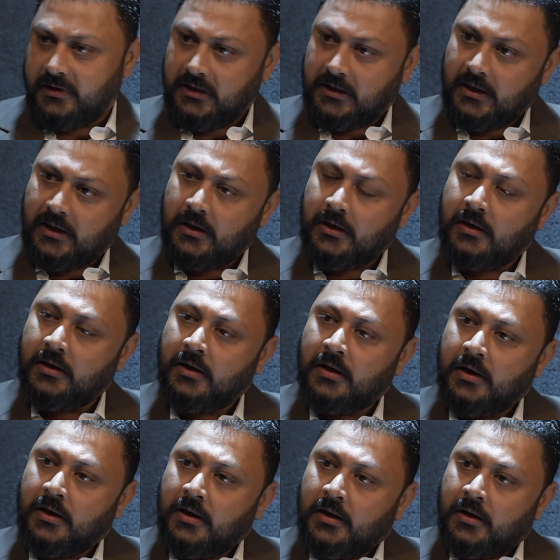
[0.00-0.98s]
retail,
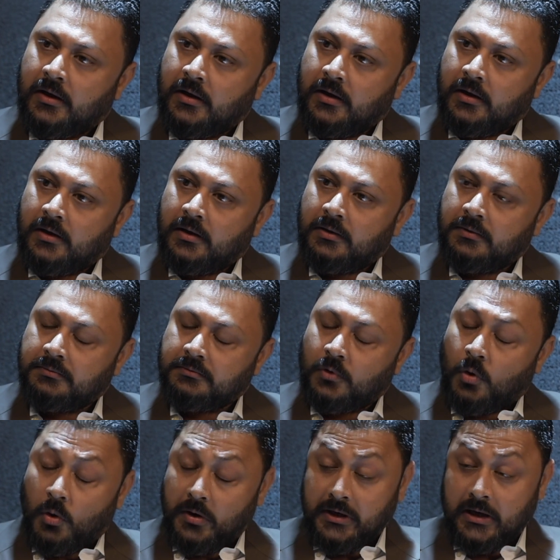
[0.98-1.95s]

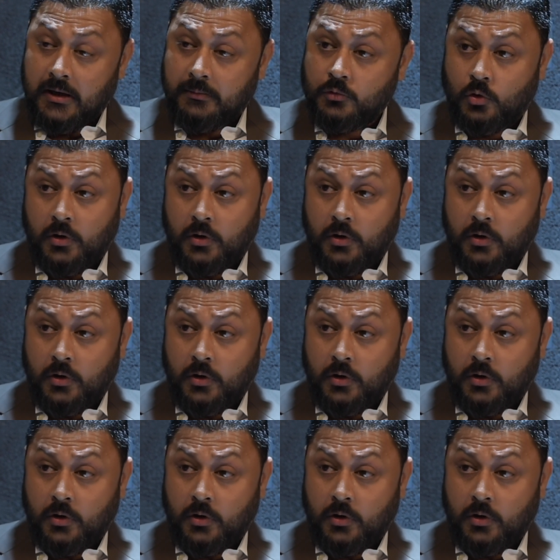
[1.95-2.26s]
OEMs.